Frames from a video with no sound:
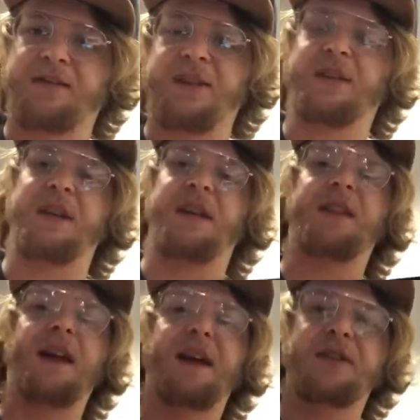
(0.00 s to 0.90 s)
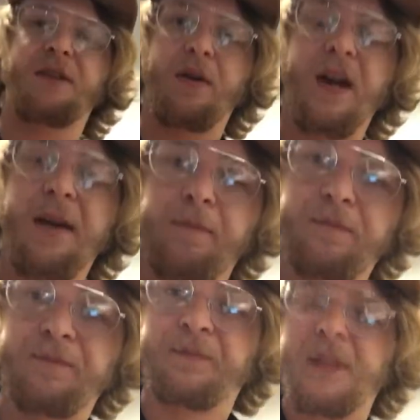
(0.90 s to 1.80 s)
just like that. So
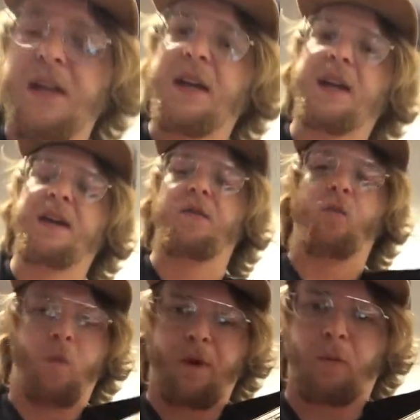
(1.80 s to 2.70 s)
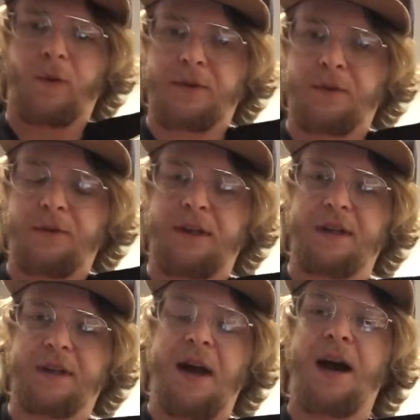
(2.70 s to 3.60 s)
what we're
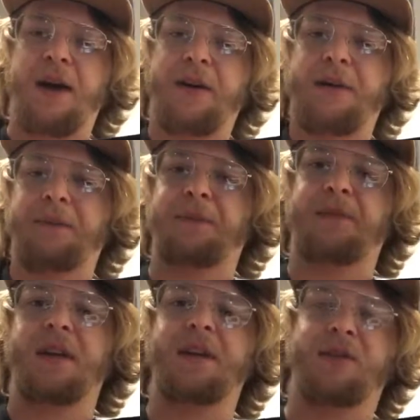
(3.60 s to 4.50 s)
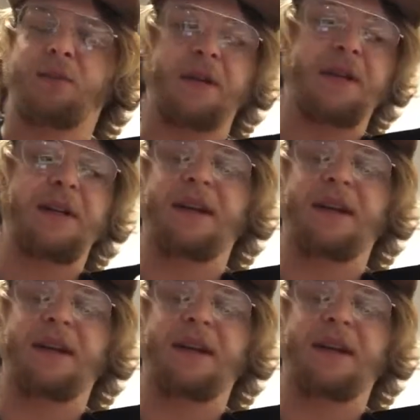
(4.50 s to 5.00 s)
doing now is we're